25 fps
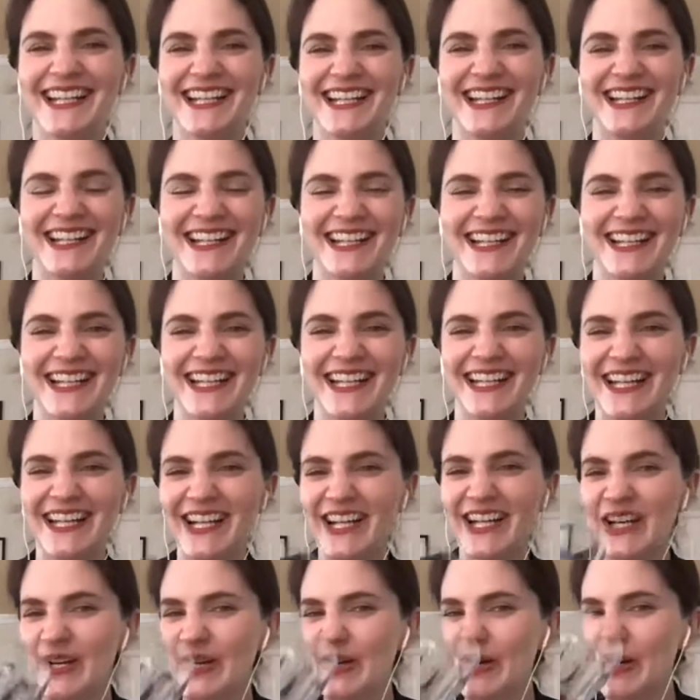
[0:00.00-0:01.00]
so this is
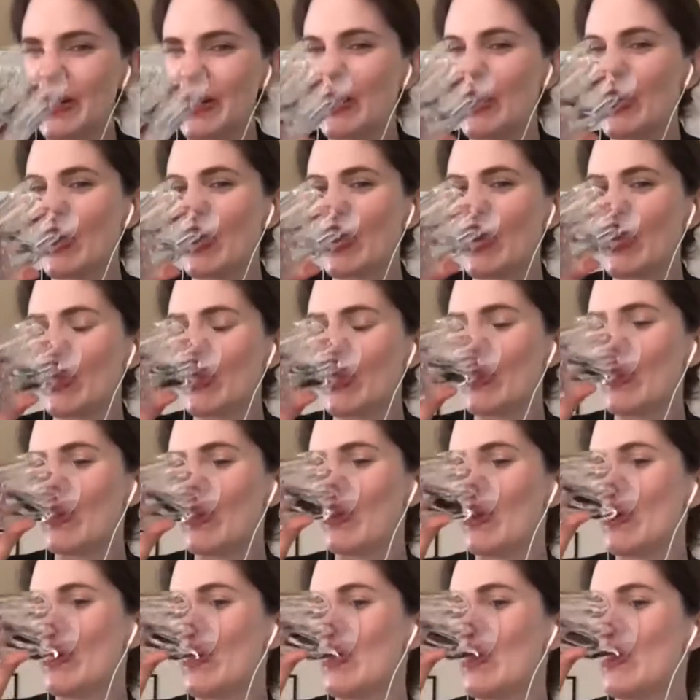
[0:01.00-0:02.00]
kind of a, a,
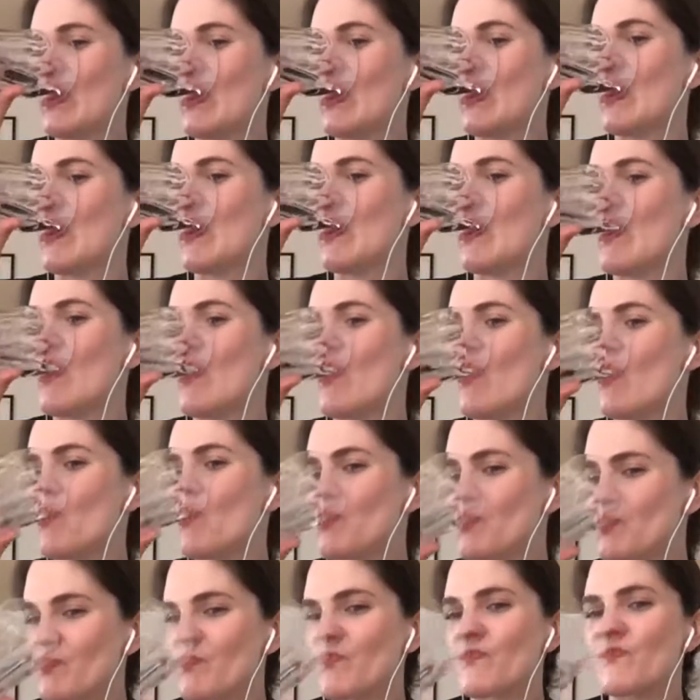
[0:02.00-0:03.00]
similar question.
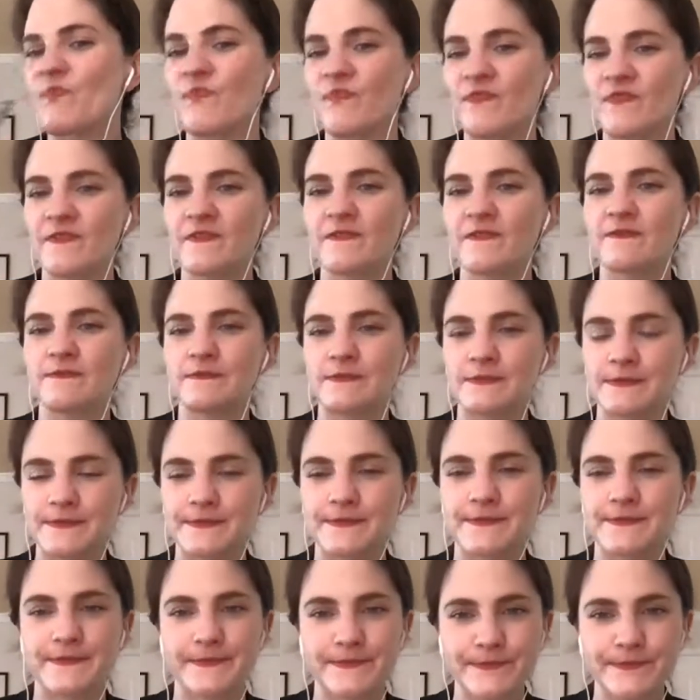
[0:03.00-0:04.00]
When you say
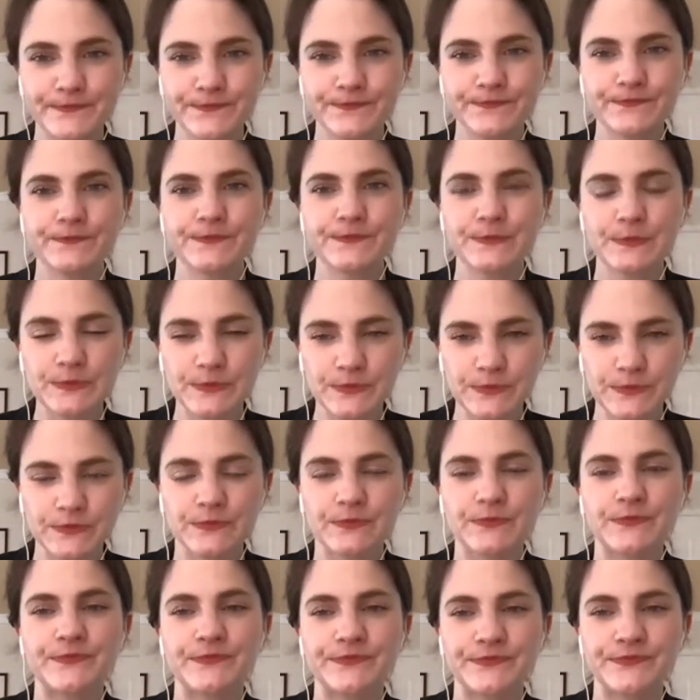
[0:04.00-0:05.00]
education, do you think media
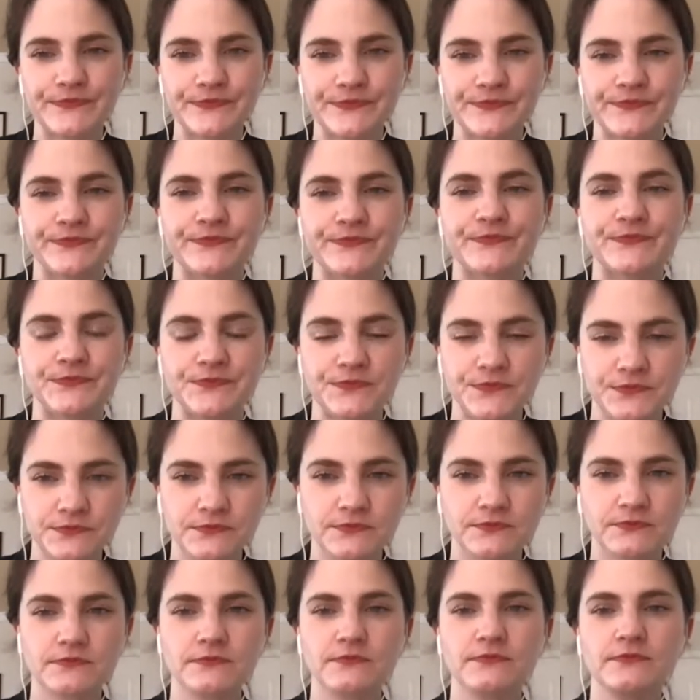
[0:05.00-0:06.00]
literacy should be
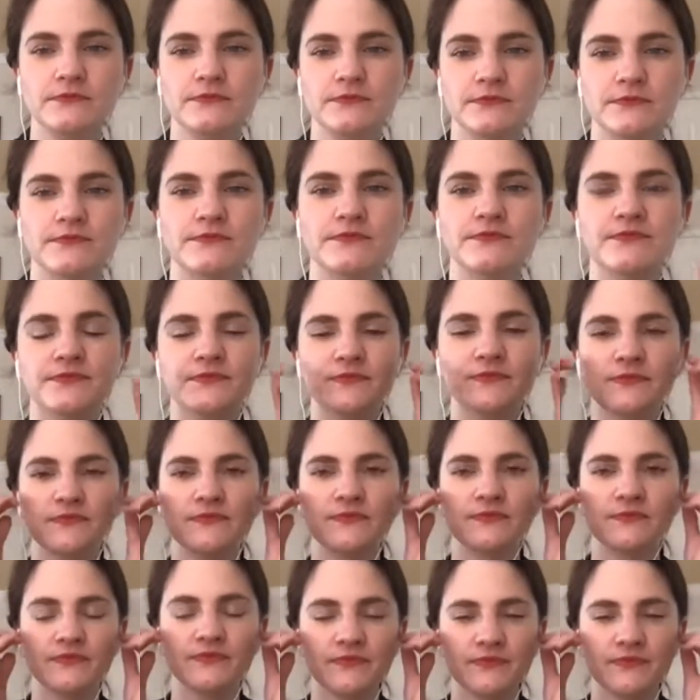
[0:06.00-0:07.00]
incorporated in the school system?